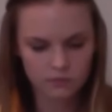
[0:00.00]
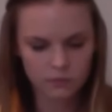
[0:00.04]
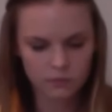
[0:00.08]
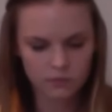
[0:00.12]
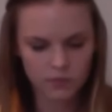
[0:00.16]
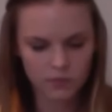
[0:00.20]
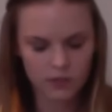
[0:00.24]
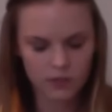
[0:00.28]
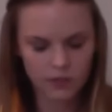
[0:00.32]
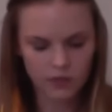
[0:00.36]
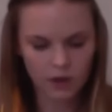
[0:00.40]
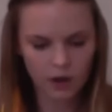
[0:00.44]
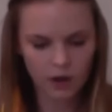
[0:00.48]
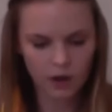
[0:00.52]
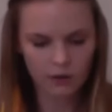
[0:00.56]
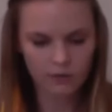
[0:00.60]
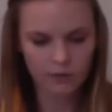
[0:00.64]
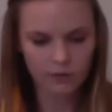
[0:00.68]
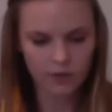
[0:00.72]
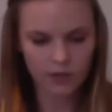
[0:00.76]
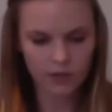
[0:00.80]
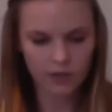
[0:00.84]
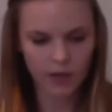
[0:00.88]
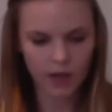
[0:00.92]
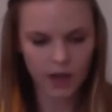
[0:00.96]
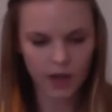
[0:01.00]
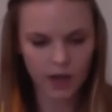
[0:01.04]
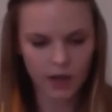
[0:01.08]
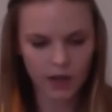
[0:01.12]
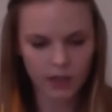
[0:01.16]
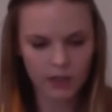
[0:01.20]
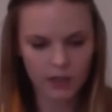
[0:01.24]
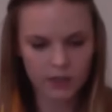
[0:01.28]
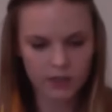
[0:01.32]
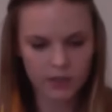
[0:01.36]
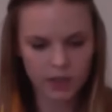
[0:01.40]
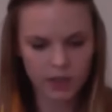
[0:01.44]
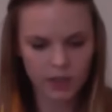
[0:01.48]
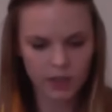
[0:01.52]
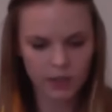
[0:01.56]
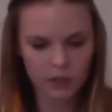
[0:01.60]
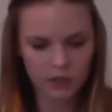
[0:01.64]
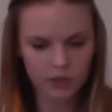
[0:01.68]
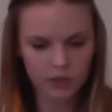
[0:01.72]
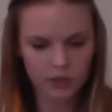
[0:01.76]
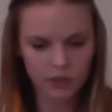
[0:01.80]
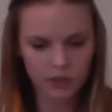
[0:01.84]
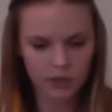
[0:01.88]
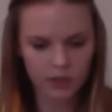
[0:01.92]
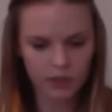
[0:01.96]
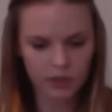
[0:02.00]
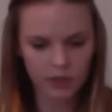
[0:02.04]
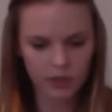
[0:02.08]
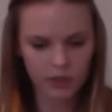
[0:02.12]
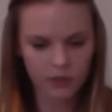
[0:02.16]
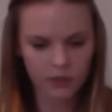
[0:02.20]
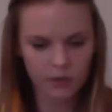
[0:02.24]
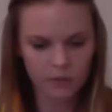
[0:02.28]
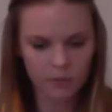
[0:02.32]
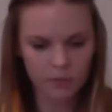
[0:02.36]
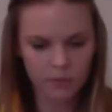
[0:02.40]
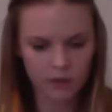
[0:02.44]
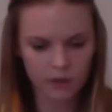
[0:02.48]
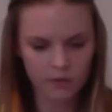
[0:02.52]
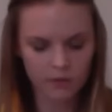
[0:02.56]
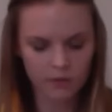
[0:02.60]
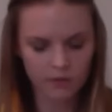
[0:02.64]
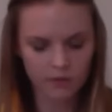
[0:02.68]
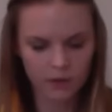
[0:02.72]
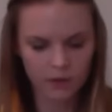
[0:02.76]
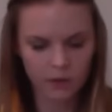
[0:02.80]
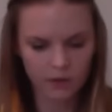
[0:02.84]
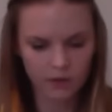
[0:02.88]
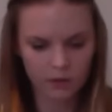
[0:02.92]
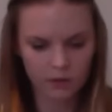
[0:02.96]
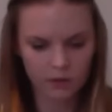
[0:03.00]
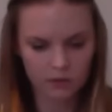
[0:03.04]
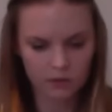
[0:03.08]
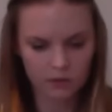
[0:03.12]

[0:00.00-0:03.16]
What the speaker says: Softening any tension that you may feel.